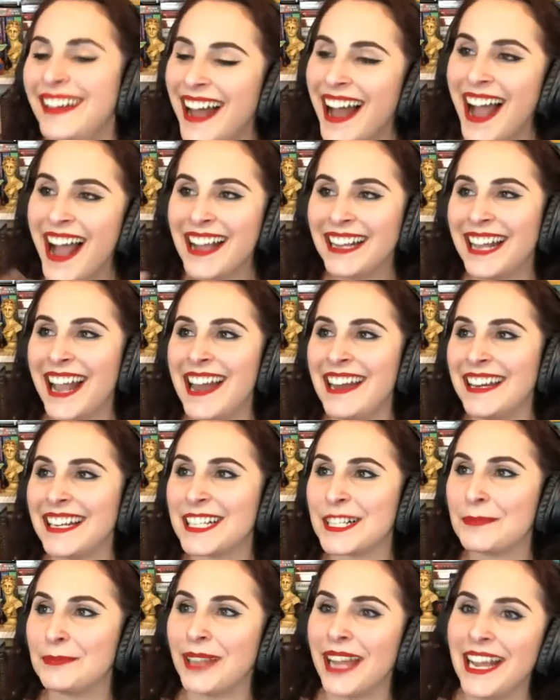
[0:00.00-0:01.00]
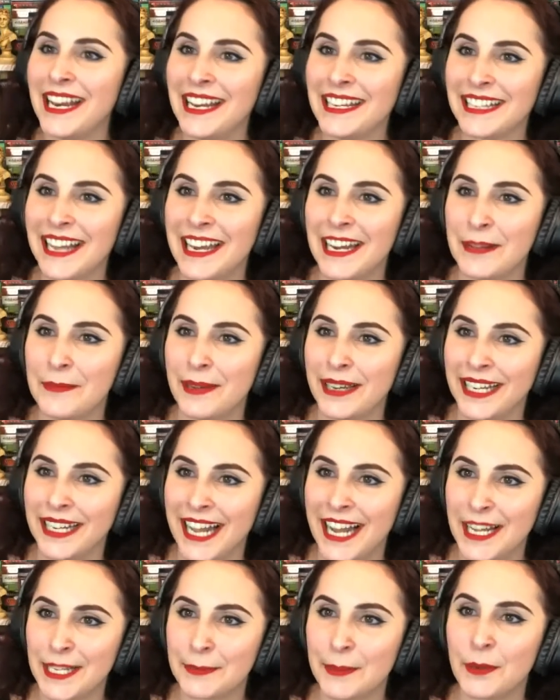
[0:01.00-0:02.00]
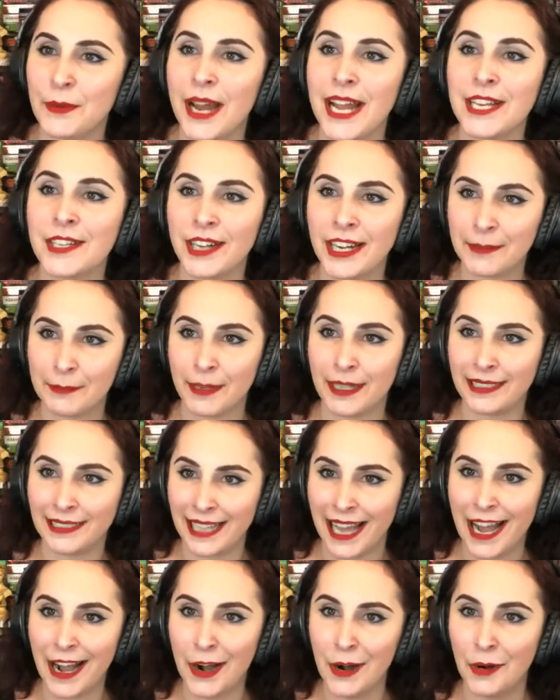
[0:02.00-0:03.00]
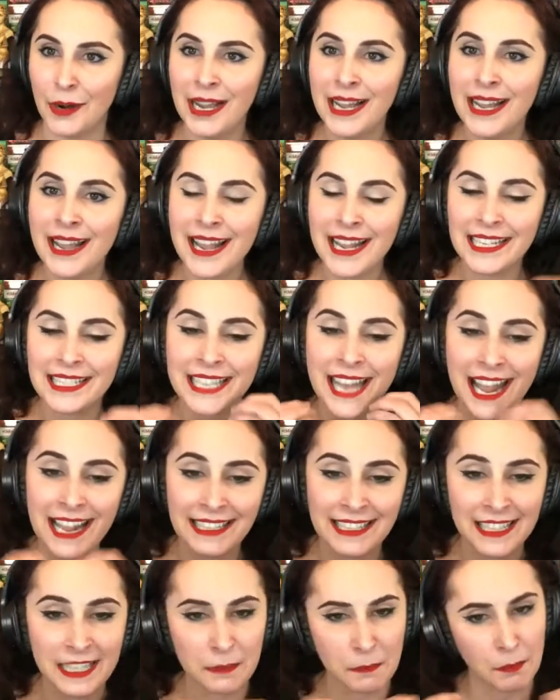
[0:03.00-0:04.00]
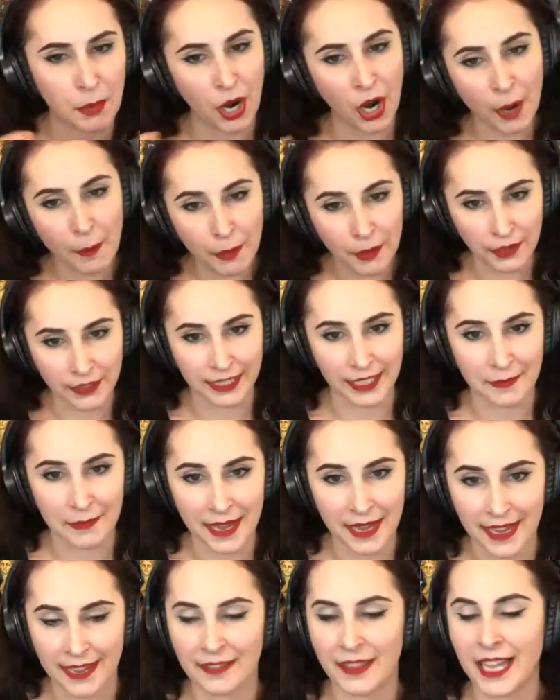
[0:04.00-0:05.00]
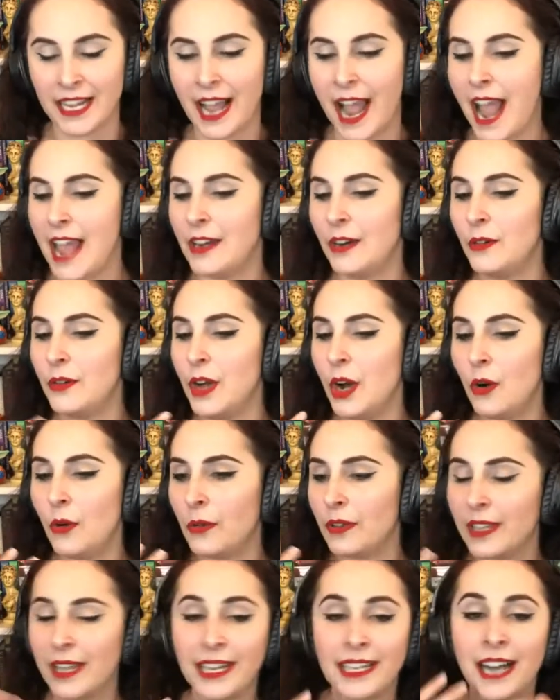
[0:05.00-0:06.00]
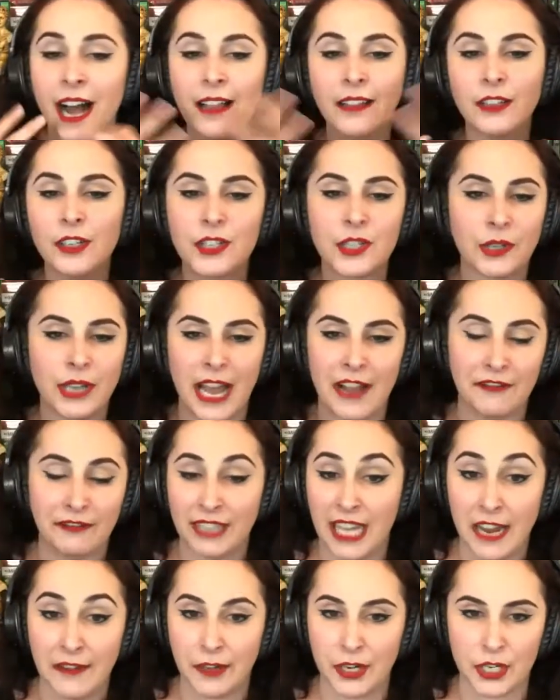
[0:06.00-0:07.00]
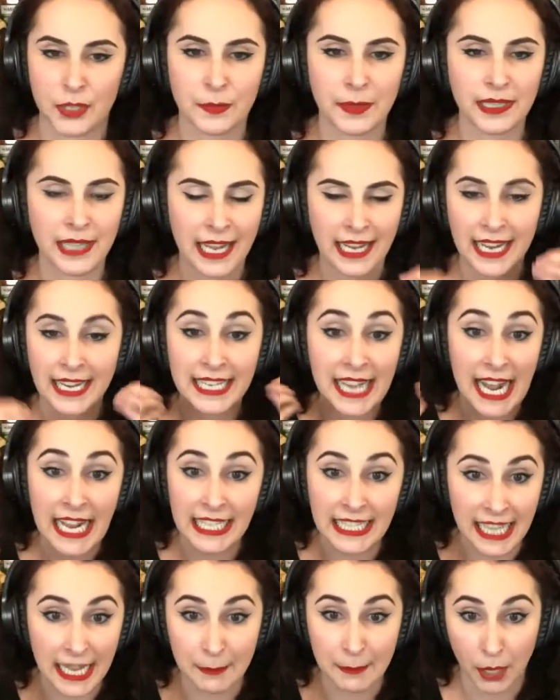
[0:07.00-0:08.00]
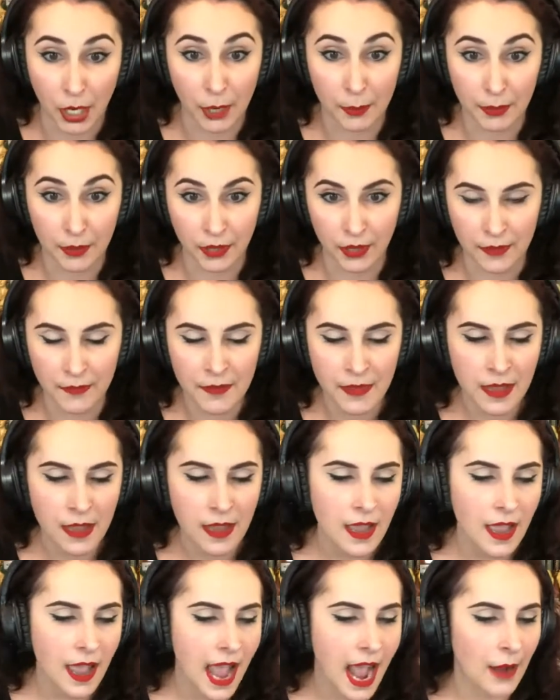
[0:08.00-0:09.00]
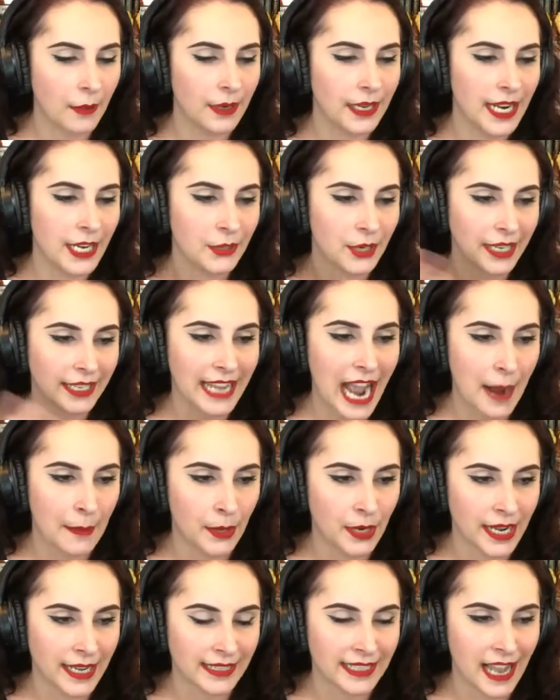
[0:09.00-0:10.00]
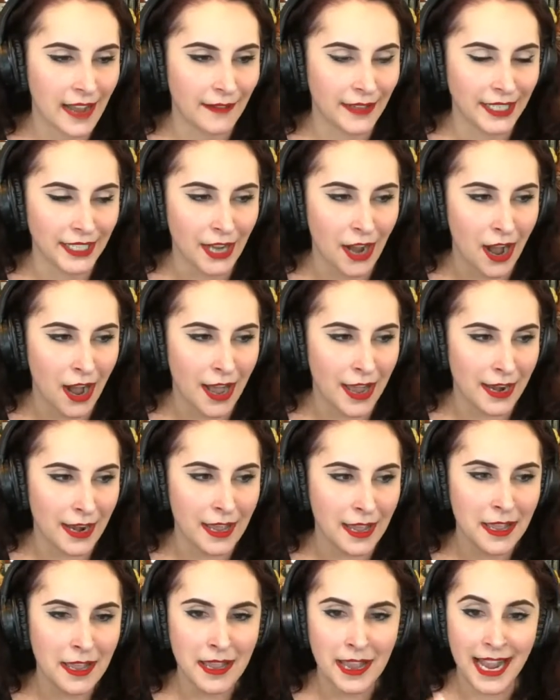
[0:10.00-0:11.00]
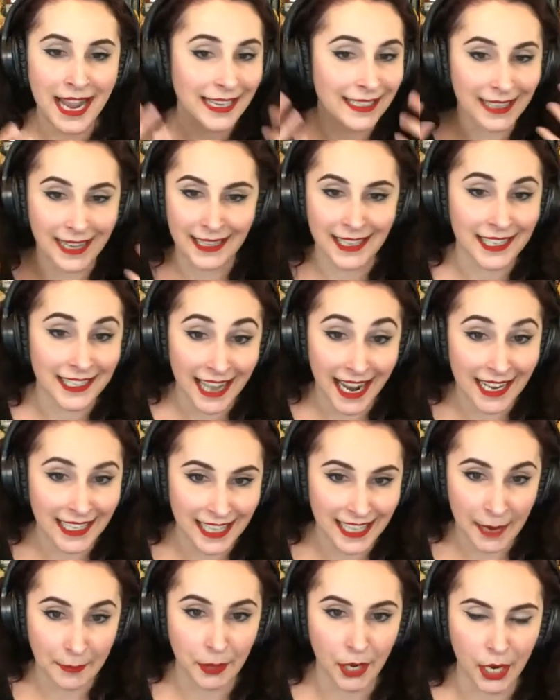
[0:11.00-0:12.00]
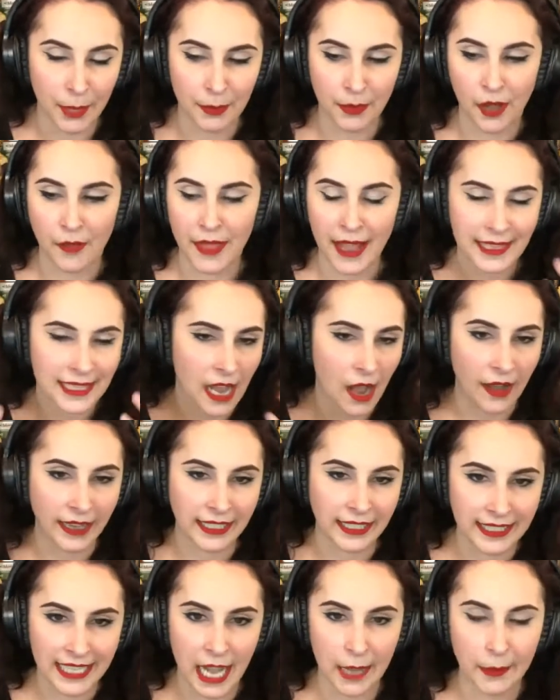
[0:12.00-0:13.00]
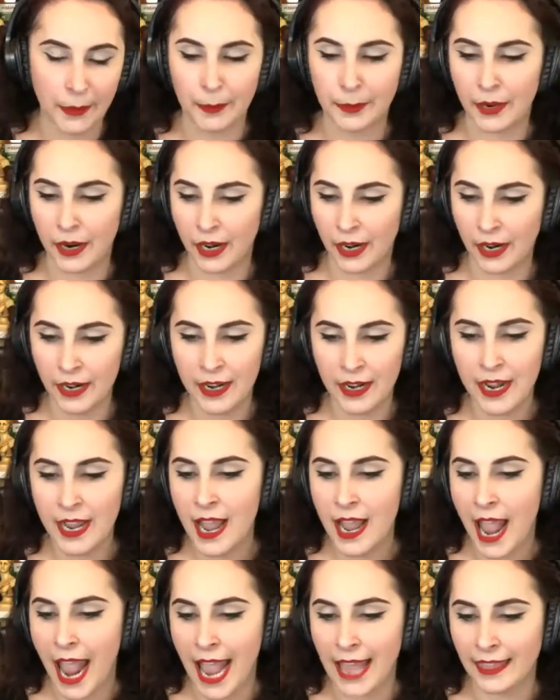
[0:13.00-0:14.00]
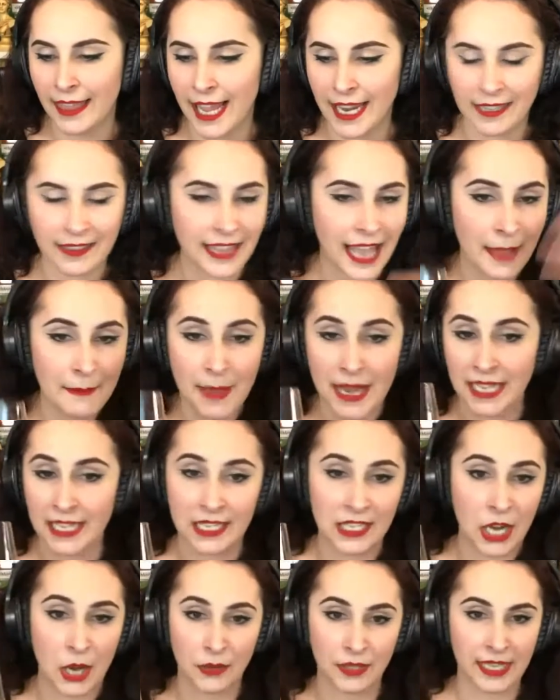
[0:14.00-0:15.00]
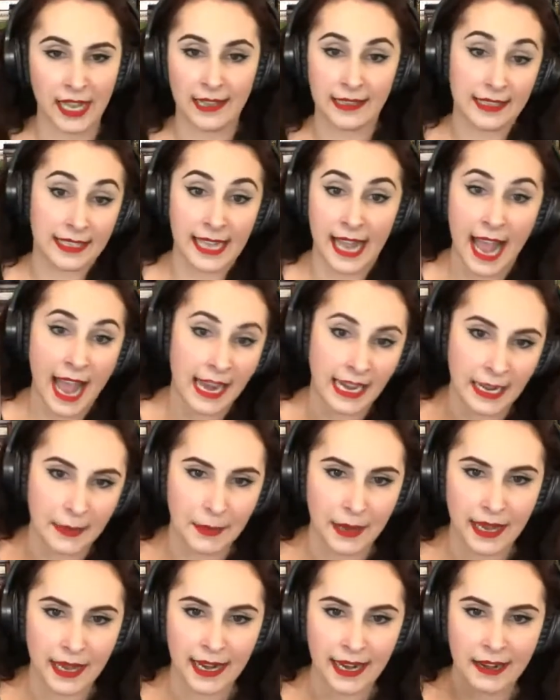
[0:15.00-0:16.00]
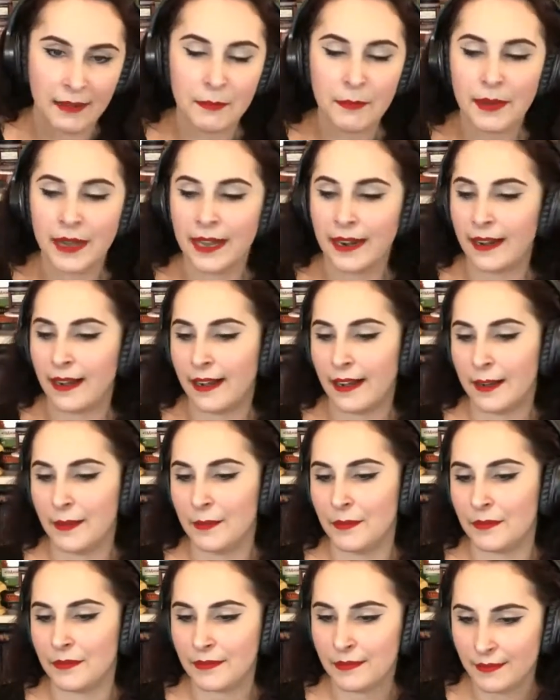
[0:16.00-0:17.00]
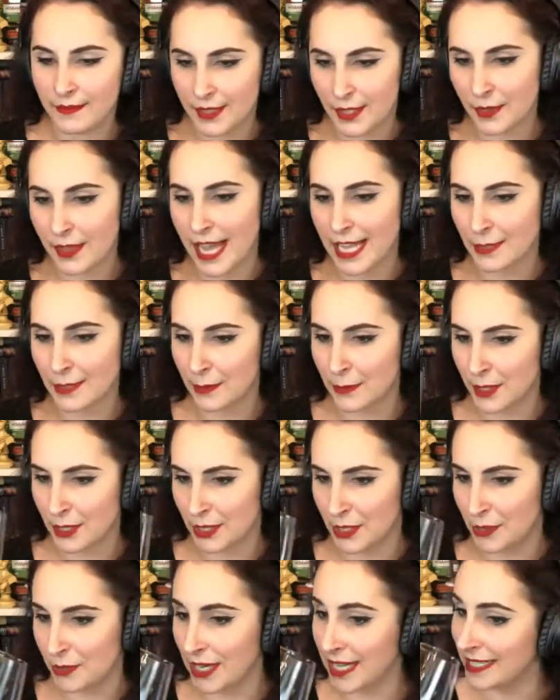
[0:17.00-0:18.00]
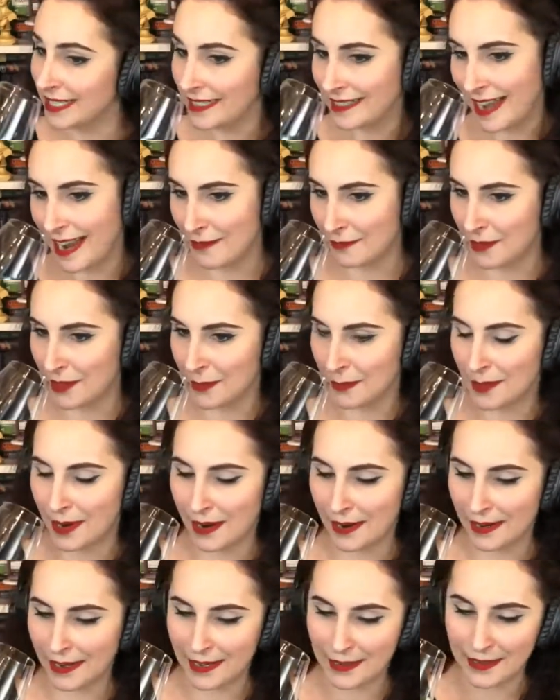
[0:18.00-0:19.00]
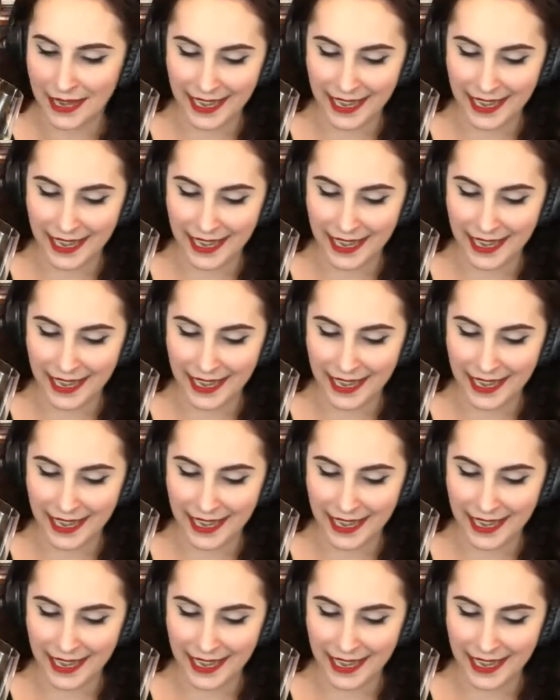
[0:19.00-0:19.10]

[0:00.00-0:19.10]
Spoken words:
I can't explain it to anybody else, but when I drink Merlot, it tastes purple to me. Like, I don't know, colors don't have flavors, but like it tastes like purple. And when I drink Cabernet Sauvignon, it doesn't taste like purple. That's how I can tell them apart. And like that makes no sense to anybody. But so that's what we're gonna drink tonight for the party.